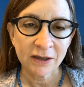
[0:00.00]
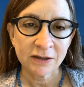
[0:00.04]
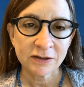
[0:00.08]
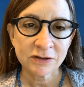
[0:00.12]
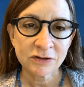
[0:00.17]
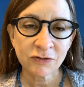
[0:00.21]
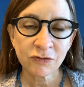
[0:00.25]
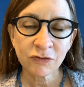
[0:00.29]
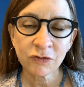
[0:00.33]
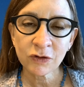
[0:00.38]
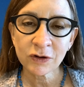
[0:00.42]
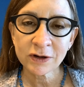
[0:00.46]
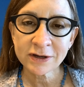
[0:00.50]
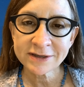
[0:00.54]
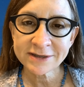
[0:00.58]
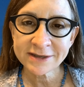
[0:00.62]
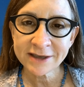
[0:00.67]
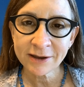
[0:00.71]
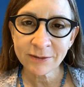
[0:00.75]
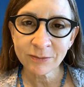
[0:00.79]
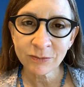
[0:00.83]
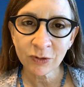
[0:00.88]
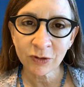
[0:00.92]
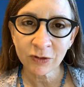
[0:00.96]
So for
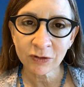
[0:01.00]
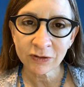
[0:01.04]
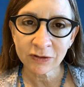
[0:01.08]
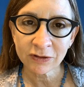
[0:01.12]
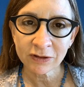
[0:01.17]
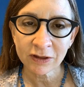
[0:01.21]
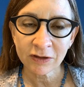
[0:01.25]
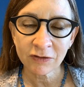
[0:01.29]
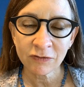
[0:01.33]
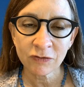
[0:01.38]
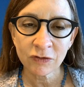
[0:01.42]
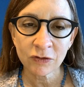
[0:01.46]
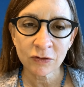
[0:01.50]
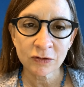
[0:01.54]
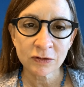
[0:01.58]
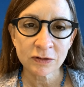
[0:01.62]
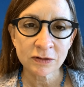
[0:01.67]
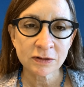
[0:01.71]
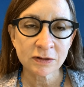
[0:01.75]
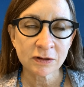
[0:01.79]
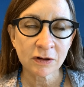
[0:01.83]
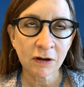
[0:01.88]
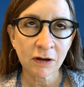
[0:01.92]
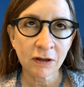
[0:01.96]
example, if
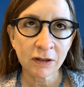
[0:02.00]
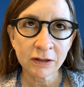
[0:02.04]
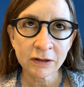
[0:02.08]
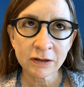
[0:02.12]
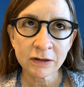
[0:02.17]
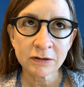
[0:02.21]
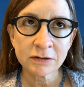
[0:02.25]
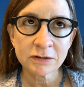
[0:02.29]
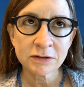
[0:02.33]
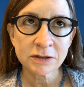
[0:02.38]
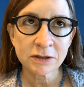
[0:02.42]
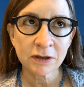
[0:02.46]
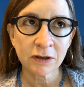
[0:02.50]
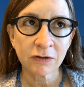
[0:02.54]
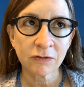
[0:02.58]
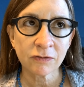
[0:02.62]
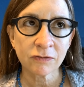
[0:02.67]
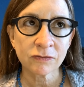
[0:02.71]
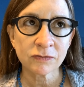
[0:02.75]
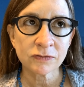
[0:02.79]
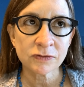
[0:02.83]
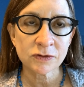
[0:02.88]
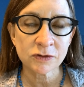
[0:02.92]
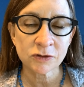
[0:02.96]
you're calling
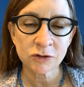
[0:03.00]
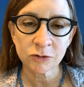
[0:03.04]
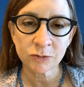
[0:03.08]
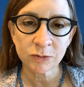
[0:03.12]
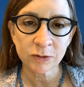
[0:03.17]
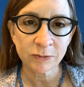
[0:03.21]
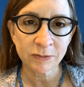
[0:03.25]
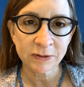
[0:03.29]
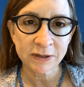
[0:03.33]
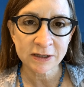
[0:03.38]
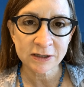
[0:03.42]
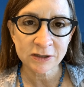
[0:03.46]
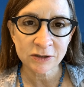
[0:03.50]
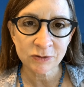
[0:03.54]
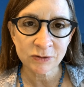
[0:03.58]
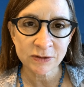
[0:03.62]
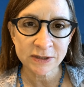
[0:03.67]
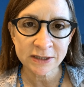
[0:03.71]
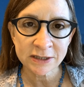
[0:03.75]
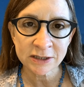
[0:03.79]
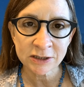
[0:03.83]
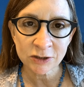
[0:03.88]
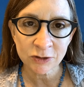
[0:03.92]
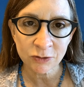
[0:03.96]
yourself stupid because you
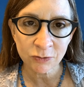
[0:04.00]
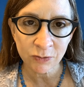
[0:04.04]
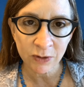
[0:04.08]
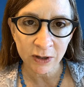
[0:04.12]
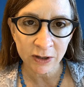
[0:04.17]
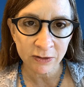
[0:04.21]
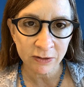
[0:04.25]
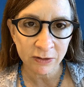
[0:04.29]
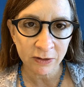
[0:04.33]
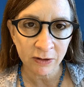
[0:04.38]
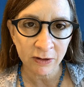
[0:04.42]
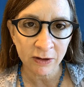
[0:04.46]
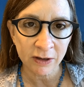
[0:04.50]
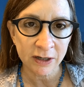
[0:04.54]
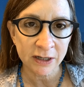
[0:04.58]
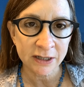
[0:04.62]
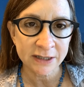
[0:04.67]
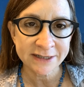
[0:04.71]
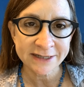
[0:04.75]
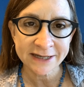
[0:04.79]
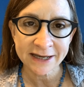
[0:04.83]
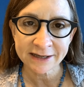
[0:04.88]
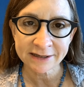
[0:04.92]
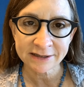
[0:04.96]
didn't do well on
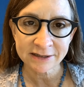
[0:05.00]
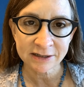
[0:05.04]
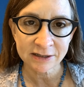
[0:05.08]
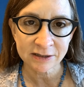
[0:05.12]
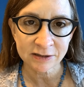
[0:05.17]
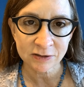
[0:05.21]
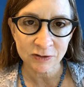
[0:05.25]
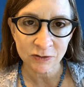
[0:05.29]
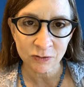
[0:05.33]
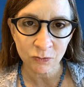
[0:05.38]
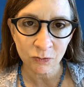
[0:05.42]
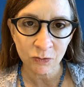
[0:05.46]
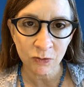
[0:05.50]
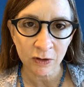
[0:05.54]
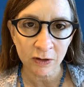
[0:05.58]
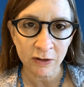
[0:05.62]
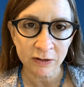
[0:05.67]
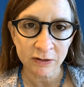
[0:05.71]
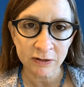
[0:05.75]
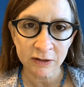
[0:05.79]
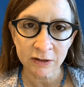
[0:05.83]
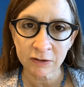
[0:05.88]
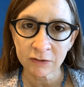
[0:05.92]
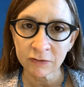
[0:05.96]
a test at
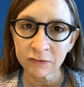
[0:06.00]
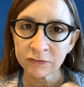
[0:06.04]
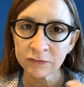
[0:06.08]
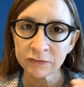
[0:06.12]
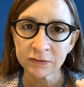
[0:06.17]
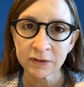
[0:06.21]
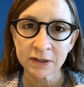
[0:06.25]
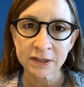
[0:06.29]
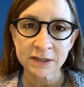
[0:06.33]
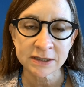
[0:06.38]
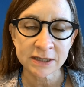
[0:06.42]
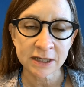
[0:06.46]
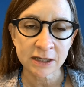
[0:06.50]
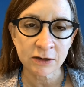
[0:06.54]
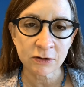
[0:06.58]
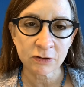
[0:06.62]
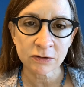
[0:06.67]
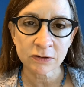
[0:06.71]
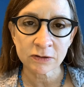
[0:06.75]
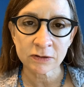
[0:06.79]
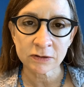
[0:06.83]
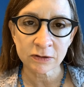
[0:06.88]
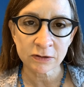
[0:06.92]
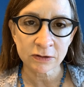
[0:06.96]
school, let's say
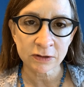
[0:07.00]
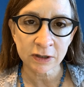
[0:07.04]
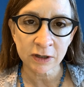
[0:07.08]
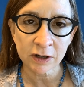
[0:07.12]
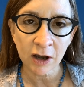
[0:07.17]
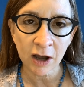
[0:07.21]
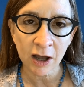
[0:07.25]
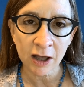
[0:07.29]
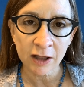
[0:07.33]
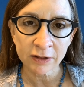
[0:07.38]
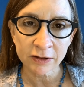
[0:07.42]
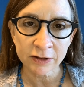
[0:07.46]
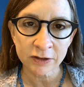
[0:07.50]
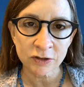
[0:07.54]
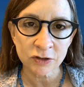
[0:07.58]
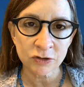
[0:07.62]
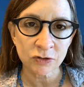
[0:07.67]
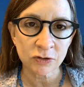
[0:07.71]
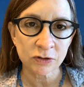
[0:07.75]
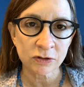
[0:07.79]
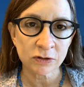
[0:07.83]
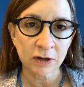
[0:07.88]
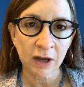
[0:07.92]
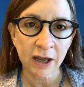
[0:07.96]
you're in
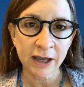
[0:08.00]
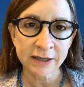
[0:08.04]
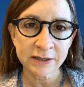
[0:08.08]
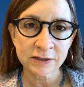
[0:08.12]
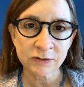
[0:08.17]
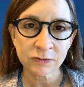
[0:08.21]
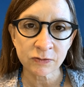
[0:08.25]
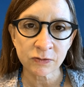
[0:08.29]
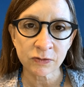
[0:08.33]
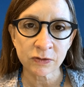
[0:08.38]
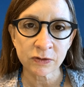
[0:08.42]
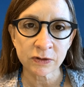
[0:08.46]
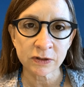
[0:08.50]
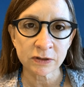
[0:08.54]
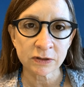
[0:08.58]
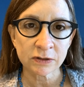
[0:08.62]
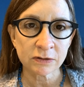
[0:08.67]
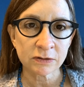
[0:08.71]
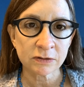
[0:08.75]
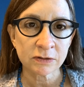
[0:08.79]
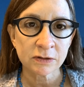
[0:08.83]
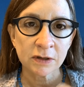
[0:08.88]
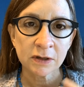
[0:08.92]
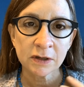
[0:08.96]
college or high school
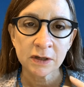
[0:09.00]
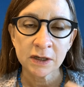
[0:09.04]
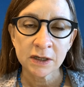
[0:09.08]
and you